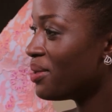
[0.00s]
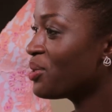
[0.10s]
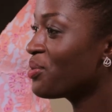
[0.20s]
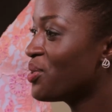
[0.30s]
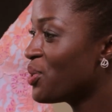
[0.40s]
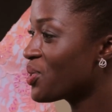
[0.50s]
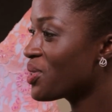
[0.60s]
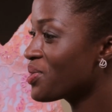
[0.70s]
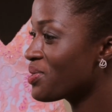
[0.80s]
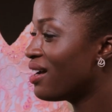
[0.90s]
In the
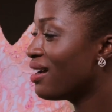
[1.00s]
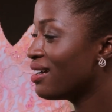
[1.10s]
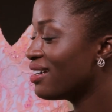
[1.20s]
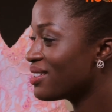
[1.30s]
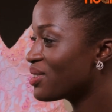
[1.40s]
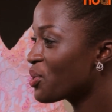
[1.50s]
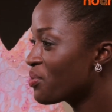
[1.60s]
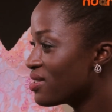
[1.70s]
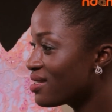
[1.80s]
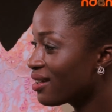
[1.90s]
future, for
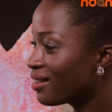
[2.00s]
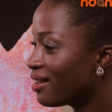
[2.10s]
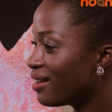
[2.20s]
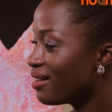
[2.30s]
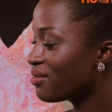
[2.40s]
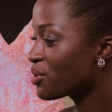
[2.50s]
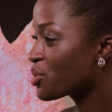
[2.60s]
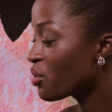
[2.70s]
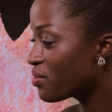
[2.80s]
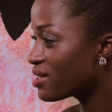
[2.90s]
Sophie
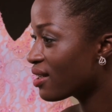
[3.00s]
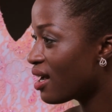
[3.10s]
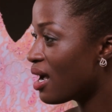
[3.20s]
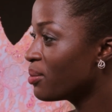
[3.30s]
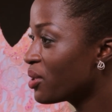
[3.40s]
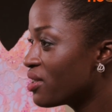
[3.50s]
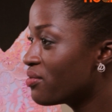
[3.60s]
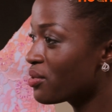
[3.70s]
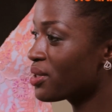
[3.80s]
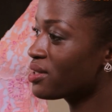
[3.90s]
Zinga, I'm looking
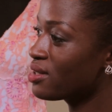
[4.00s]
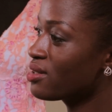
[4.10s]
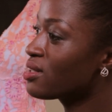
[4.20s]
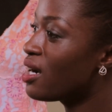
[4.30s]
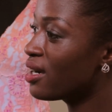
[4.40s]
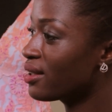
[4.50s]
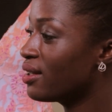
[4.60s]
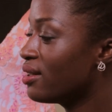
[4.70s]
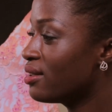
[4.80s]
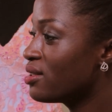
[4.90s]
forward to stock
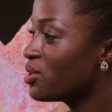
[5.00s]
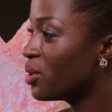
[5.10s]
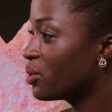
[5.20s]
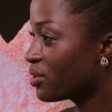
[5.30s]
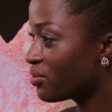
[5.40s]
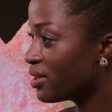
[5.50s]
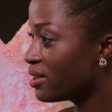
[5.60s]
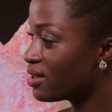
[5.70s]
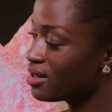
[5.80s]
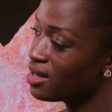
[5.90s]
in
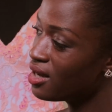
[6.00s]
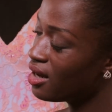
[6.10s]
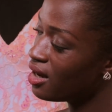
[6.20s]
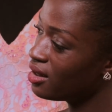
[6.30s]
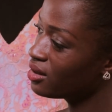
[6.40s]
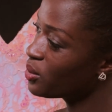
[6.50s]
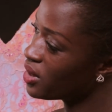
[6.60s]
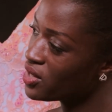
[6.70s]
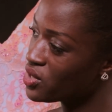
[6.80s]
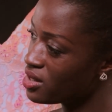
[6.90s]
different
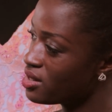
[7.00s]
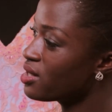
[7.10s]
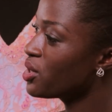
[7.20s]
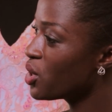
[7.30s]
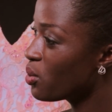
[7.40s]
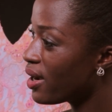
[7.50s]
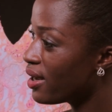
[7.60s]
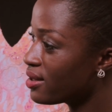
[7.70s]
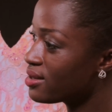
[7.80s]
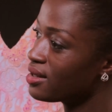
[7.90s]
locations in the
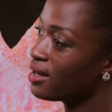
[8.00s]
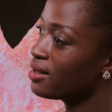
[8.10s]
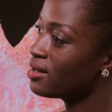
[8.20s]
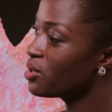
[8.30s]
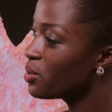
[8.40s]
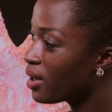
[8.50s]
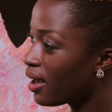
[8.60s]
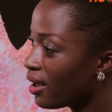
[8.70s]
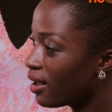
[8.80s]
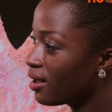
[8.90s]
U.S. and the
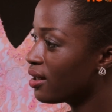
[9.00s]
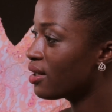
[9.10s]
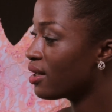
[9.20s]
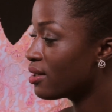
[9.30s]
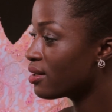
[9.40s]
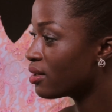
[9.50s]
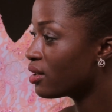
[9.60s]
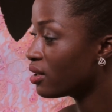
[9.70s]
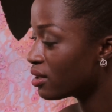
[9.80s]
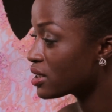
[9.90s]
U.K. and
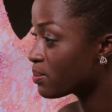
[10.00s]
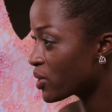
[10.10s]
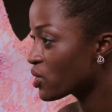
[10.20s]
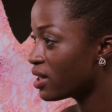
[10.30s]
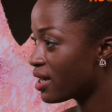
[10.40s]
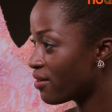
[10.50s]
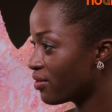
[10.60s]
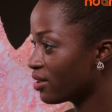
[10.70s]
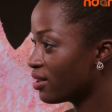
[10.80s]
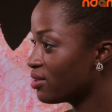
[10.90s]
especially in
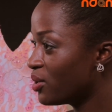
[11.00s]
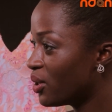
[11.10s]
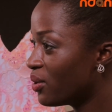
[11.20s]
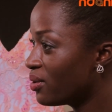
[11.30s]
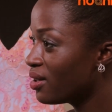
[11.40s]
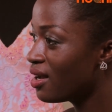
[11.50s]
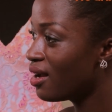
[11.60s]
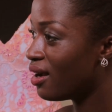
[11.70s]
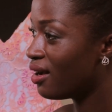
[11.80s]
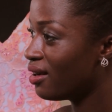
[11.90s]
Africa.
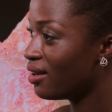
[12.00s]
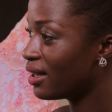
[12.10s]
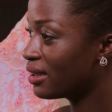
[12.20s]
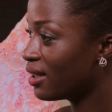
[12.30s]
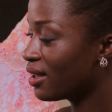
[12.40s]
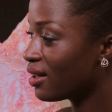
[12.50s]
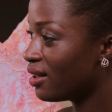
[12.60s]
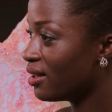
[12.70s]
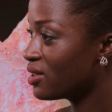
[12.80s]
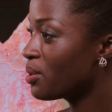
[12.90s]
I think
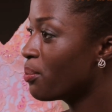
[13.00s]
it's